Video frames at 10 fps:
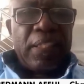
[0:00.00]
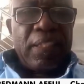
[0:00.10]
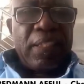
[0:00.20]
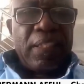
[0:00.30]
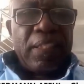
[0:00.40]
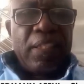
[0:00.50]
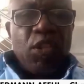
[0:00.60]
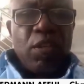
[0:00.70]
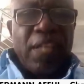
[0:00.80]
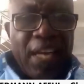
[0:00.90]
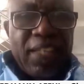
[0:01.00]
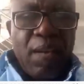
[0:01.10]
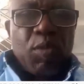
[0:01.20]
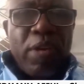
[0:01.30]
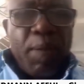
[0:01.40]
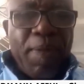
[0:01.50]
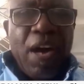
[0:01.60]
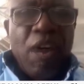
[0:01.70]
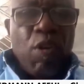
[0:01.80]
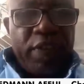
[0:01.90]
Right. That comes on the back
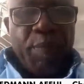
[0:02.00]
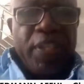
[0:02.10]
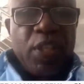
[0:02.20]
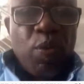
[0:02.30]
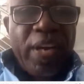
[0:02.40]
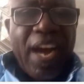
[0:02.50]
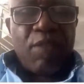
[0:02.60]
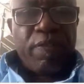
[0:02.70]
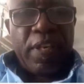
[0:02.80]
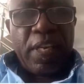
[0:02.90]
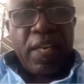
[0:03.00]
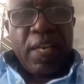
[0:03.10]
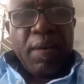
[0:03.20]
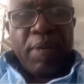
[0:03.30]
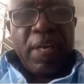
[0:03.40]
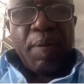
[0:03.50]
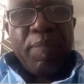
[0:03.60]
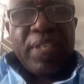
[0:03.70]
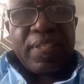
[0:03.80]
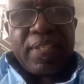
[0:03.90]
of the meeting we had with the
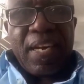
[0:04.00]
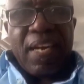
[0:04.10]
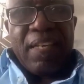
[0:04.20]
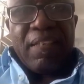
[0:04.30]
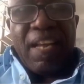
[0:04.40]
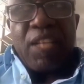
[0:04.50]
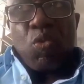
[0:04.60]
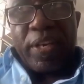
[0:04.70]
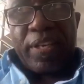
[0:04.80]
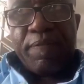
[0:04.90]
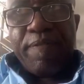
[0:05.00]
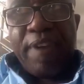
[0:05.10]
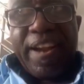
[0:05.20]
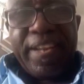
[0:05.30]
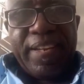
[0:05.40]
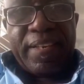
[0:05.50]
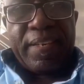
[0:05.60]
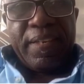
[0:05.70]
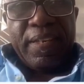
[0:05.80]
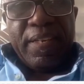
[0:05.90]
minister last week, Friday.
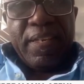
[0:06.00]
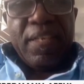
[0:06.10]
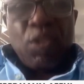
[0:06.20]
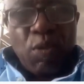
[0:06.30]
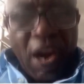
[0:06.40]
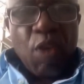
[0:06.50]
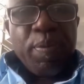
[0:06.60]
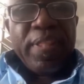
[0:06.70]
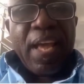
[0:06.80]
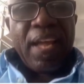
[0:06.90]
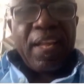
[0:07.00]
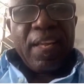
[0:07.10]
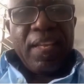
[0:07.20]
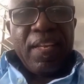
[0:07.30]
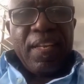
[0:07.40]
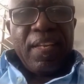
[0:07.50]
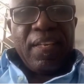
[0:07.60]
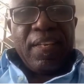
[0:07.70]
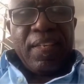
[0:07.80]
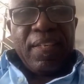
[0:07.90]
So I'll be there.
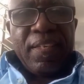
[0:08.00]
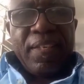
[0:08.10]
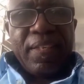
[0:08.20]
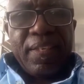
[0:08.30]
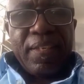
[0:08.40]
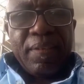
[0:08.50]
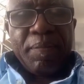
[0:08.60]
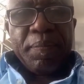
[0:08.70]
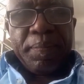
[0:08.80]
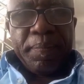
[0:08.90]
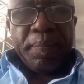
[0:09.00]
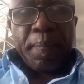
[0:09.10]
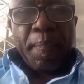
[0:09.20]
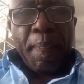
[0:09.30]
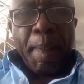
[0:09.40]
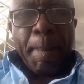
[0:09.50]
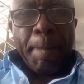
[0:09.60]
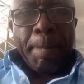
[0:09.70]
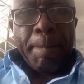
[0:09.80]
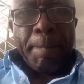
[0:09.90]
Right. And so did
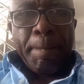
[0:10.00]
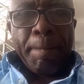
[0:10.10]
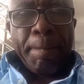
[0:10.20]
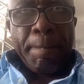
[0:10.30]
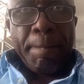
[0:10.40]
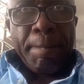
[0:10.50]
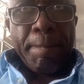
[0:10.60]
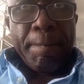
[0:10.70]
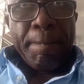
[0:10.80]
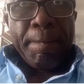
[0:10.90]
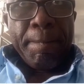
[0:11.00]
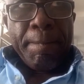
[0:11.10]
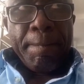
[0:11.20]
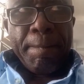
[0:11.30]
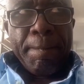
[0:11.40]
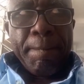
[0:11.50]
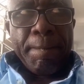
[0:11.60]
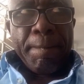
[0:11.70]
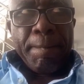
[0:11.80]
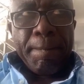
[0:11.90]
you hold this meeting,
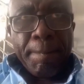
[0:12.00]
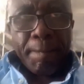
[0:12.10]
this